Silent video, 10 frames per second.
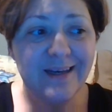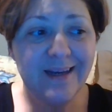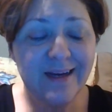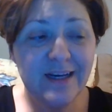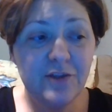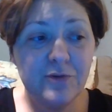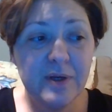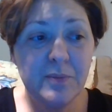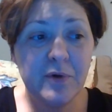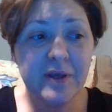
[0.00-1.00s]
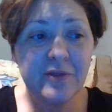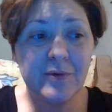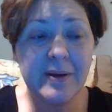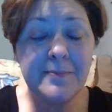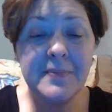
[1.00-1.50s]

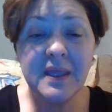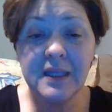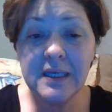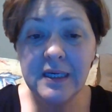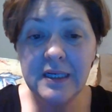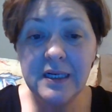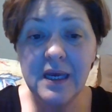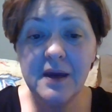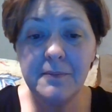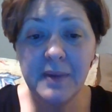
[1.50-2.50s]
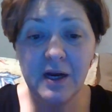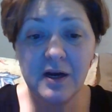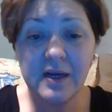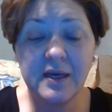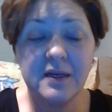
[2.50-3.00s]
93.3 million
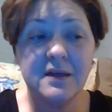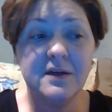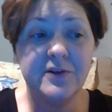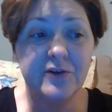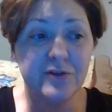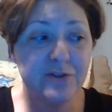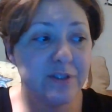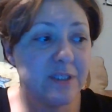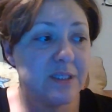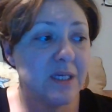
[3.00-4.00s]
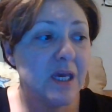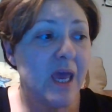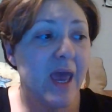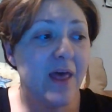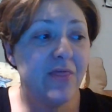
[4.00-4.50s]
American adults
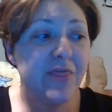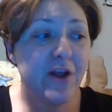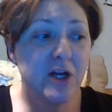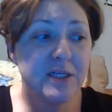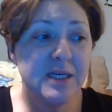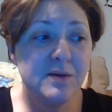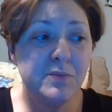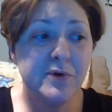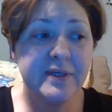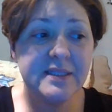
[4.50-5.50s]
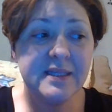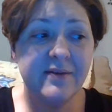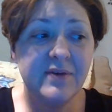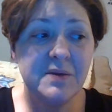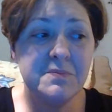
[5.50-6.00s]
and
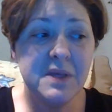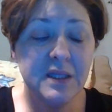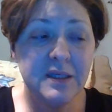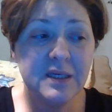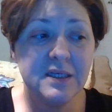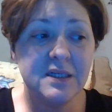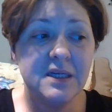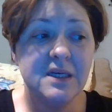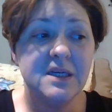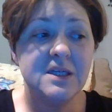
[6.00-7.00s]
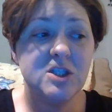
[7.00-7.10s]
13.7 million